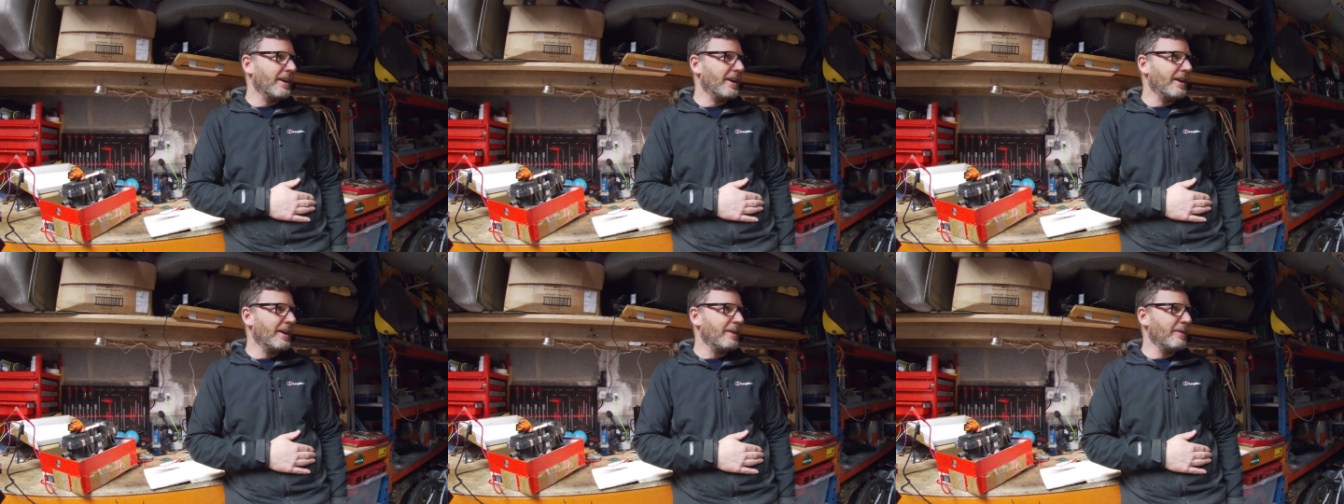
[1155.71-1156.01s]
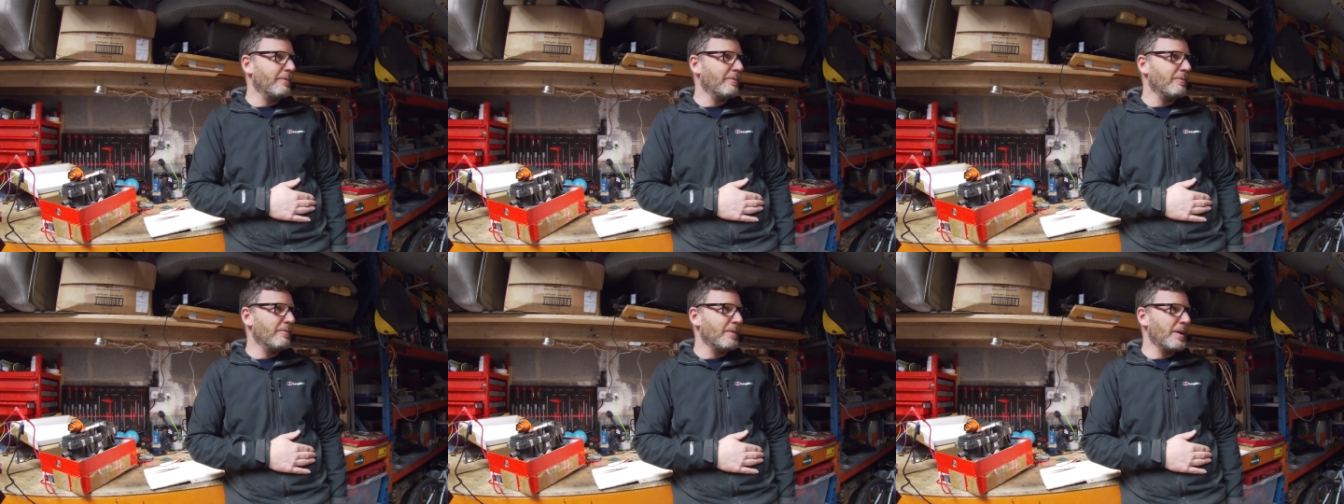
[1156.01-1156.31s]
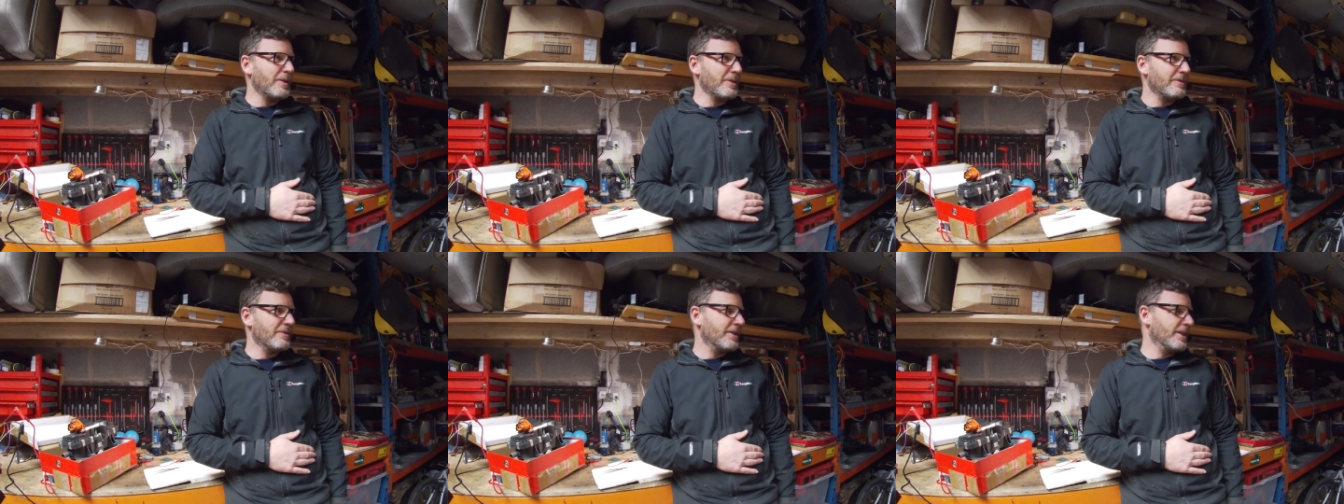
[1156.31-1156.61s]
I'm
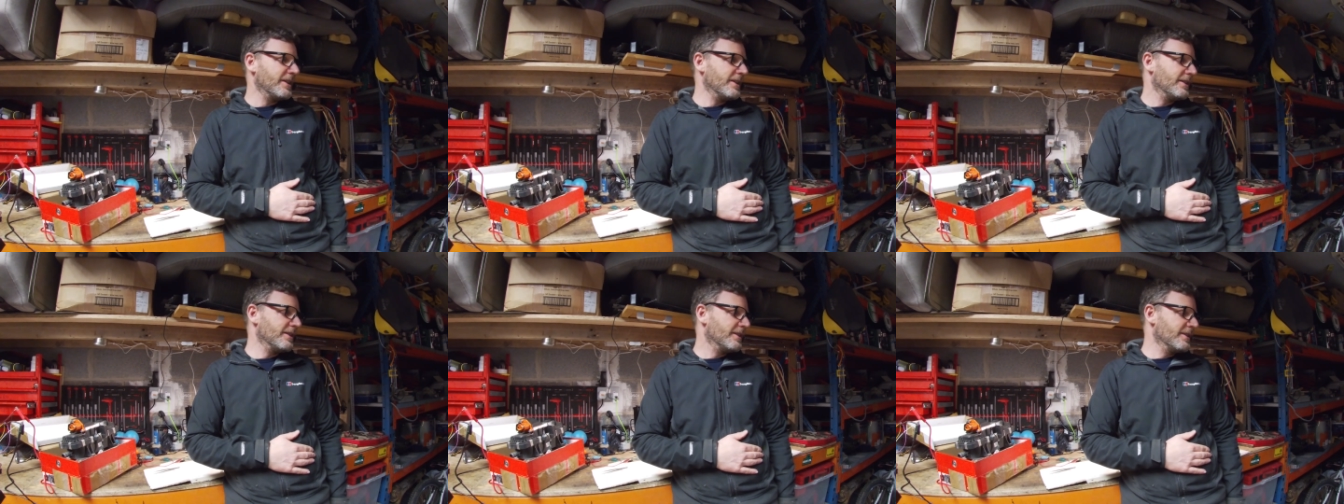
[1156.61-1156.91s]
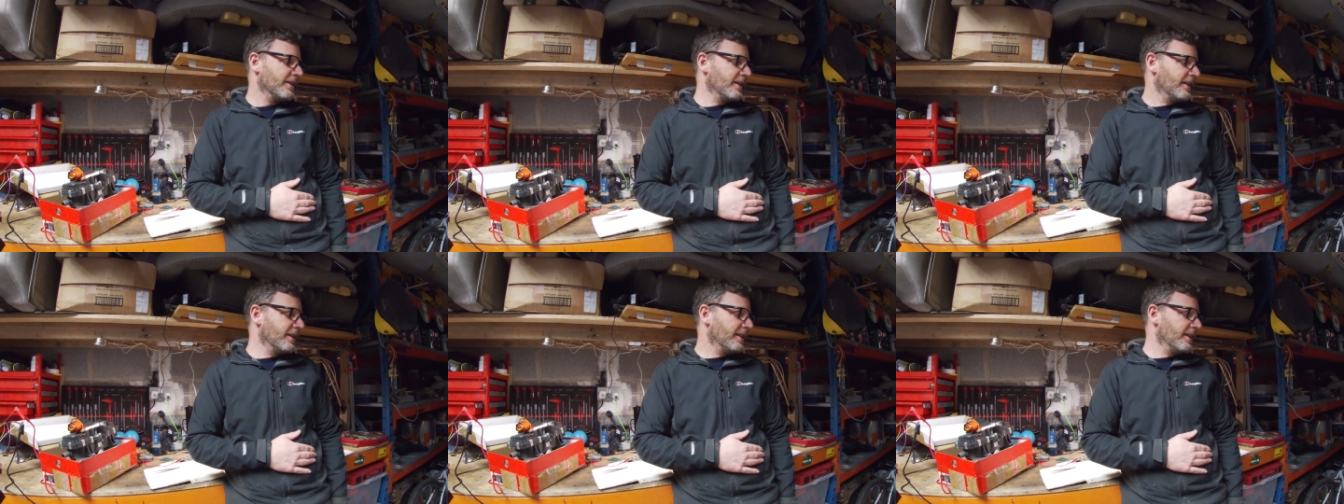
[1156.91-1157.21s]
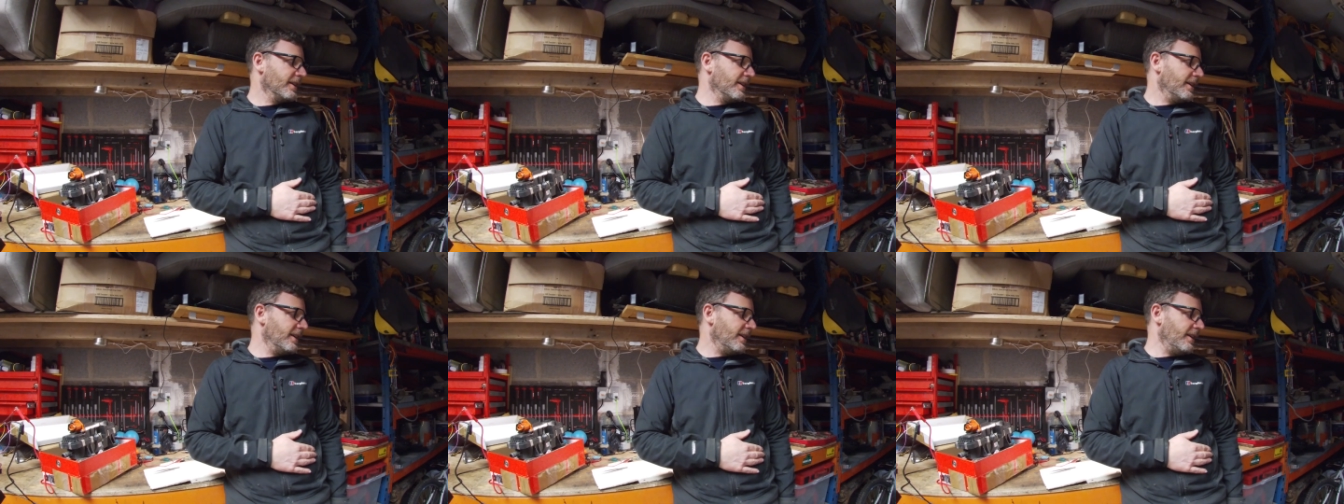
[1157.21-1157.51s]
motivated,
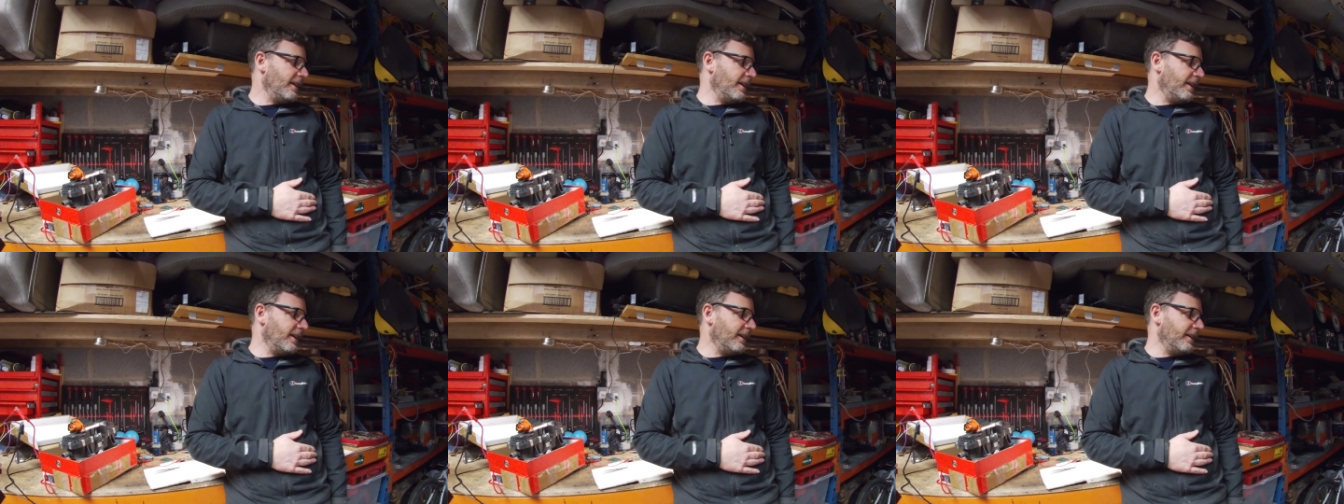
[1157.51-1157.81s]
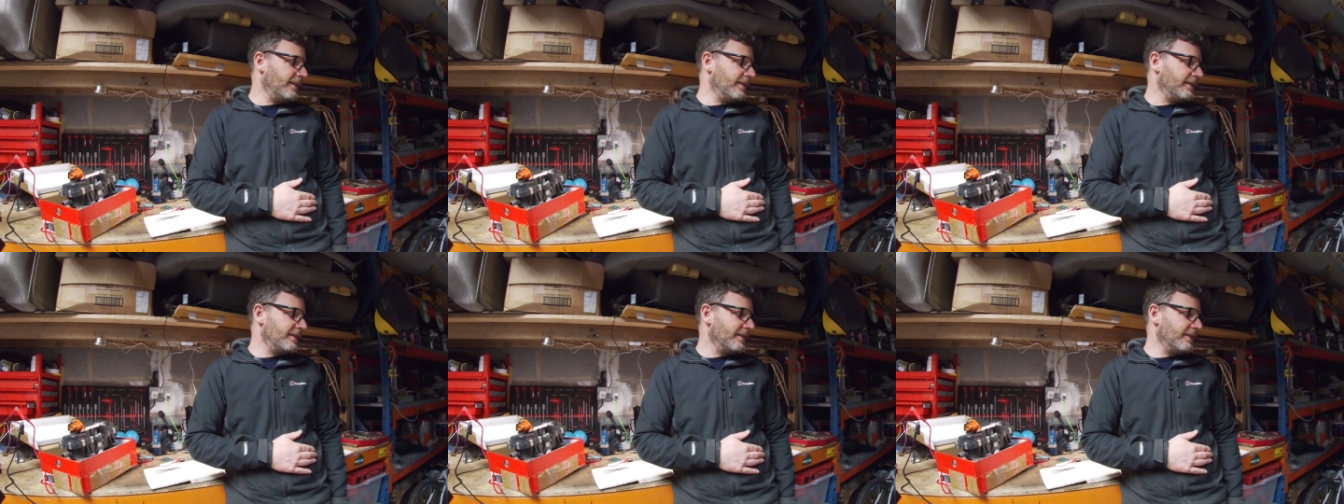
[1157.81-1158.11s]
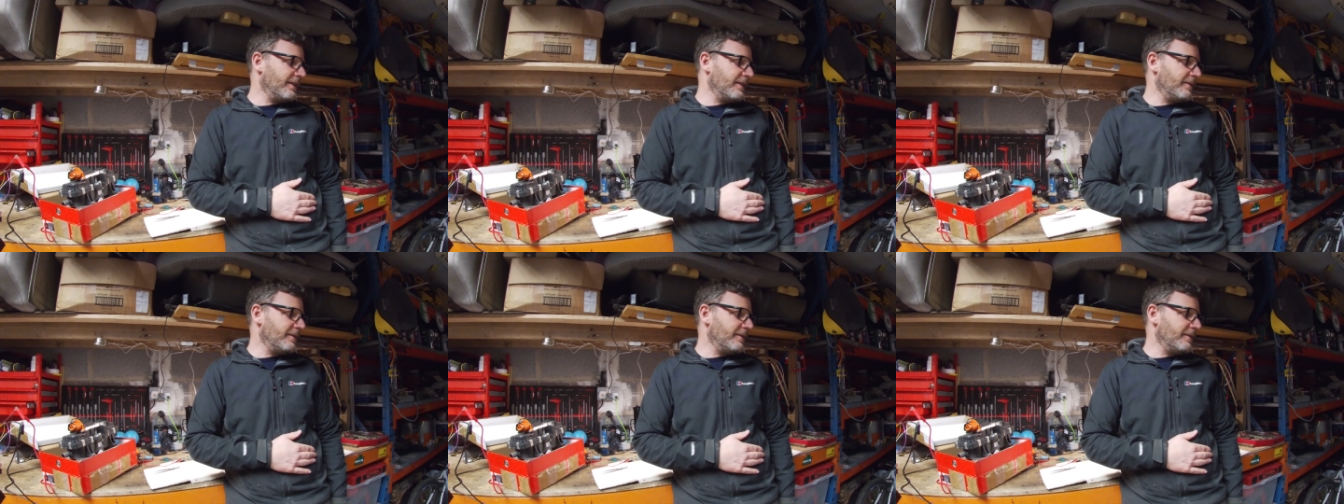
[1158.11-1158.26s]
and